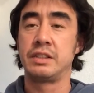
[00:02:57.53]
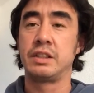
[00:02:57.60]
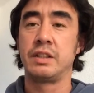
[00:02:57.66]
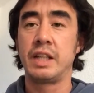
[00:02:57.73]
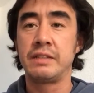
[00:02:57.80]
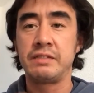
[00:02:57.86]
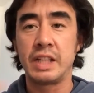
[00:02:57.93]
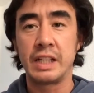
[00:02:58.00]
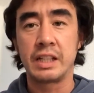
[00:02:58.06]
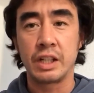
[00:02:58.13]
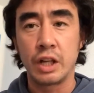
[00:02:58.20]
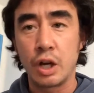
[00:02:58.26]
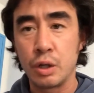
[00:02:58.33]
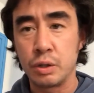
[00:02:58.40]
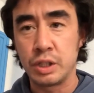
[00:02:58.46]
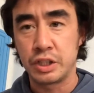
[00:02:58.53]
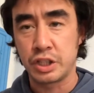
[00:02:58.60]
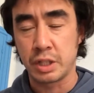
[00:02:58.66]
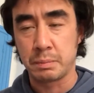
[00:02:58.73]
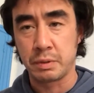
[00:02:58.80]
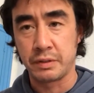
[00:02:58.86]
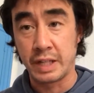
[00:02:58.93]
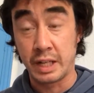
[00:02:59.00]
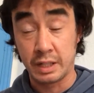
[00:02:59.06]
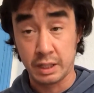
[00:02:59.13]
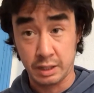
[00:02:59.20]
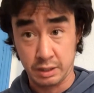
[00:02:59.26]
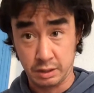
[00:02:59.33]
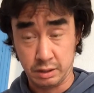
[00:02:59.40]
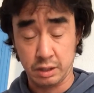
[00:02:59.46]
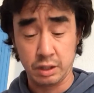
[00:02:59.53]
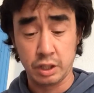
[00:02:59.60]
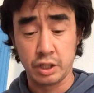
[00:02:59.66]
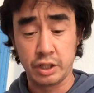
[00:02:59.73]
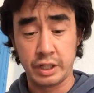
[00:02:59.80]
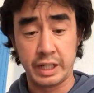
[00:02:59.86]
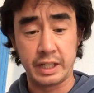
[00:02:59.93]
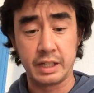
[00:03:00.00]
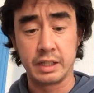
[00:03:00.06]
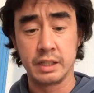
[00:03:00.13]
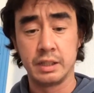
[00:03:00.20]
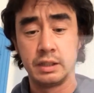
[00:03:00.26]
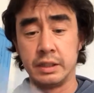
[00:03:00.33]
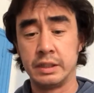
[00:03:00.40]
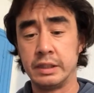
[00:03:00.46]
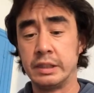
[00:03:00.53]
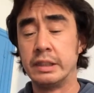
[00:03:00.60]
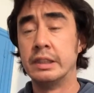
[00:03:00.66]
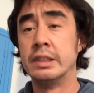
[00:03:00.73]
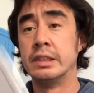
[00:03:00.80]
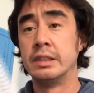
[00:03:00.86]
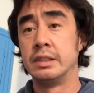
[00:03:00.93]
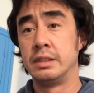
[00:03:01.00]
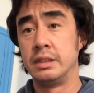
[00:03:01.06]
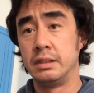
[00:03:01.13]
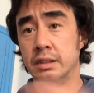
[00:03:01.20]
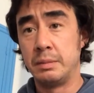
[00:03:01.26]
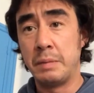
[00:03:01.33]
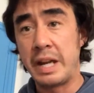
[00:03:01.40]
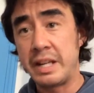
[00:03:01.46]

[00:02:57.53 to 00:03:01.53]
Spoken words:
So they've taken ownership of their learning. The